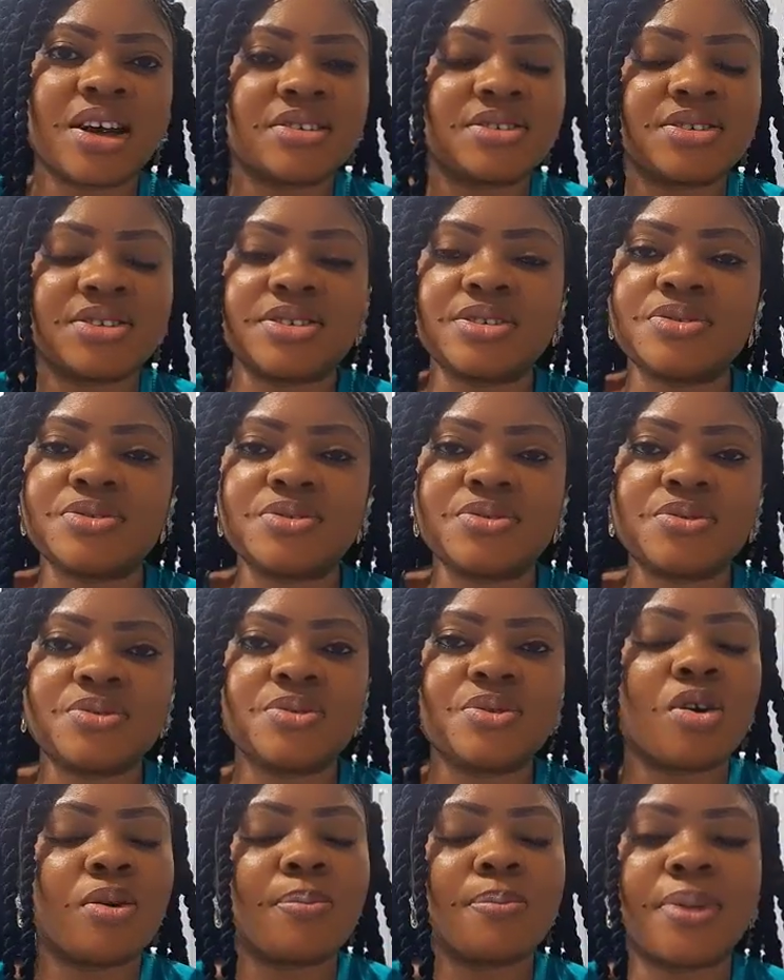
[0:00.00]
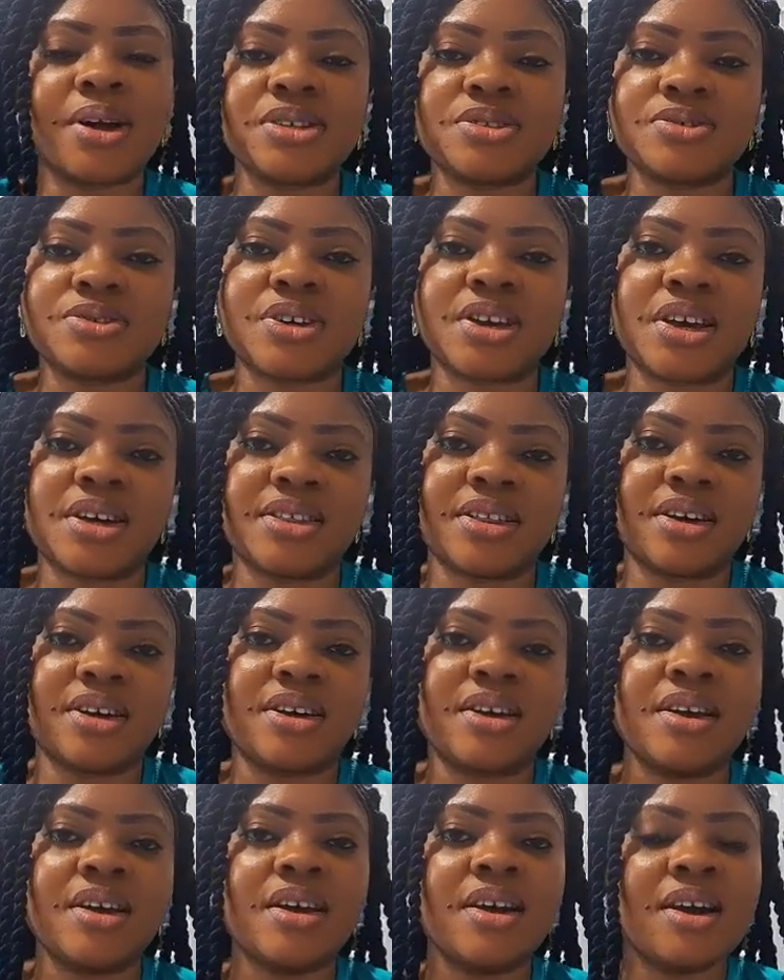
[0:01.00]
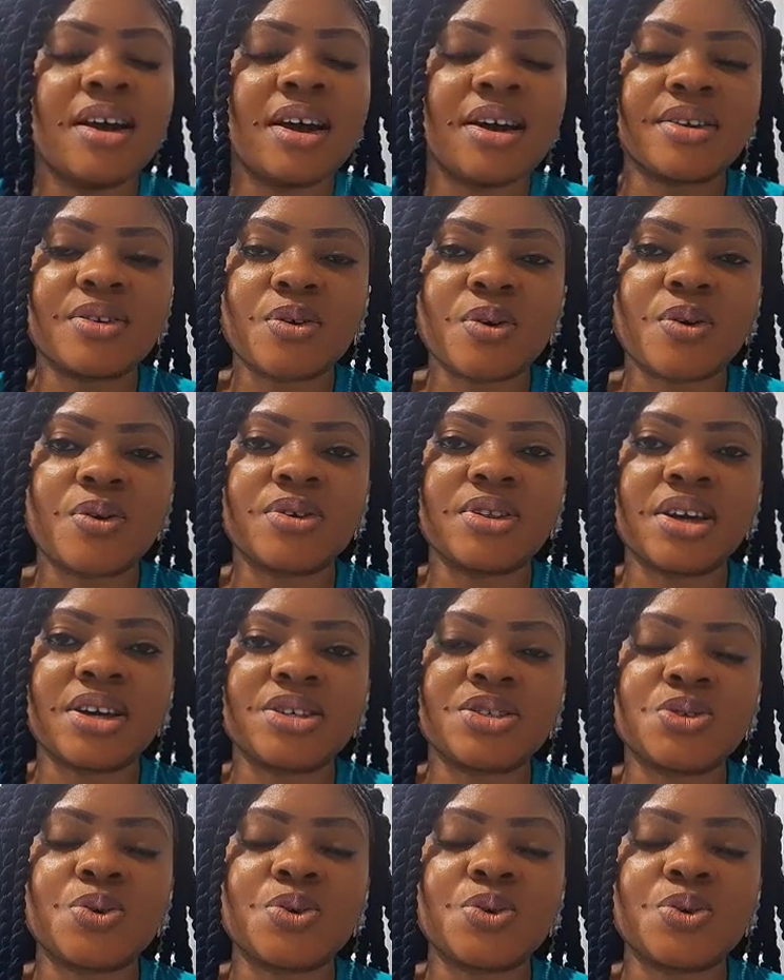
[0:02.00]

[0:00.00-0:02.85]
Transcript: and still come back together and all that.